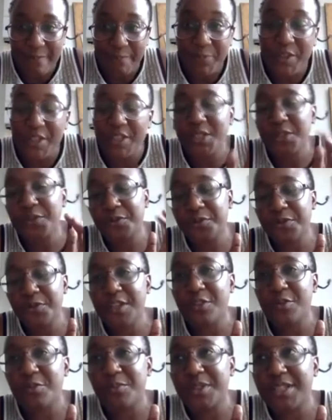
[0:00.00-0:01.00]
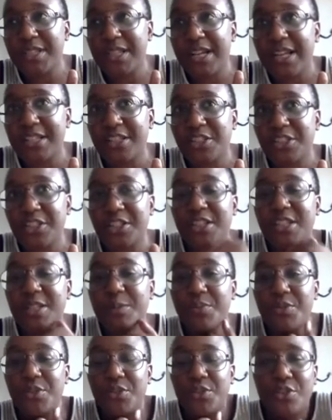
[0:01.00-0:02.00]
This film is actually
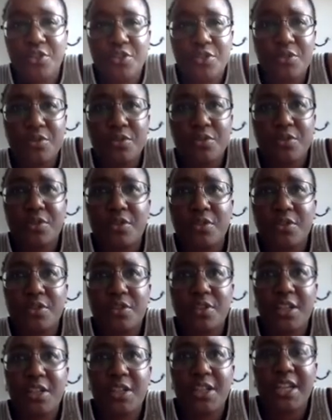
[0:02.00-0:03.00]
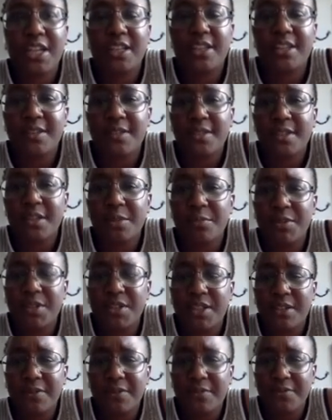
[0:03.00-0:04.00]
produced and hit the cinemas,
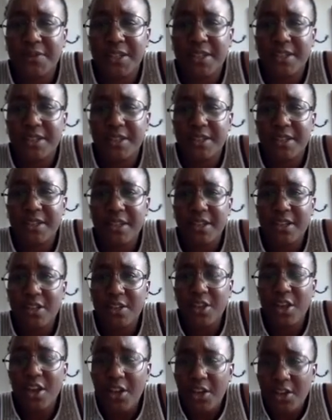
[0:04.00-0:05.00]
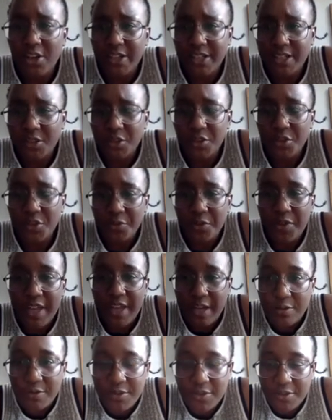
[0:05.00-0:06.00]
I think, the early
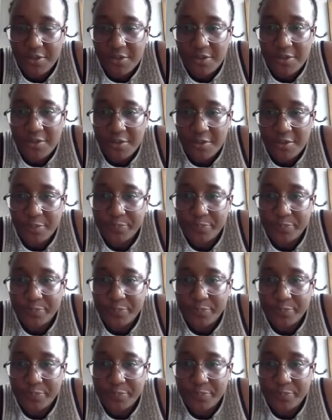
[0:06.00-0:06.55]
2000s.